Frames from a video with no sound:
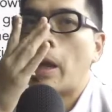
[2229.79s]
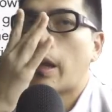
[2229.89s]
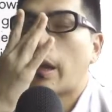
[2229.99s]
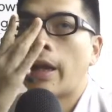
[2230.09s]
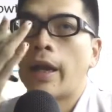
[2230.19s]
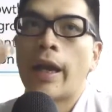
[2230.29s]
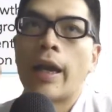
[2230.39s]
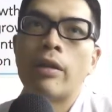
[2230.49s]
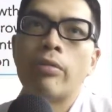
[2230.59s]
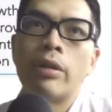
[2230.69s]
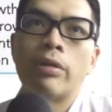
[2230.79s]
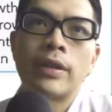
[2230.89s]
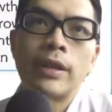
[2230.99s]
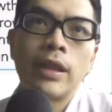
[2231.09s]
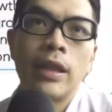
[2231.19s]
Okay, and we will
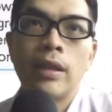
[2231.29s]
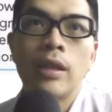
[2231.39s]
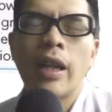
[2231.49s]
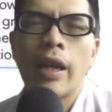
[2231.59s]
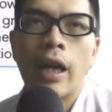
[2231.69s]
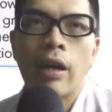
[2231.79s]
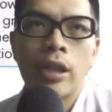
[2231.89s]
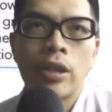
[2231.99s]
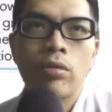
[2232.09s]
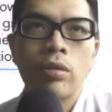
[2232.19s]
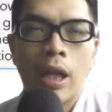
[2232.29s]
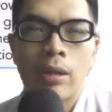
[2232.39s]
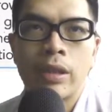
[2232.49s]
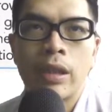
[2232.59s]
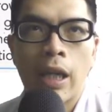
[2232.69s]
see, okay, how these two
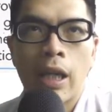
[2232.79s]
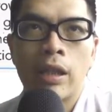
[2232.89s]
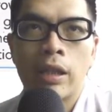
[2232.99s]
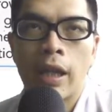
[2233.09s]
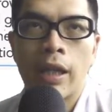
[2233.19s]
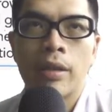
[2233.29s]
comes in hand.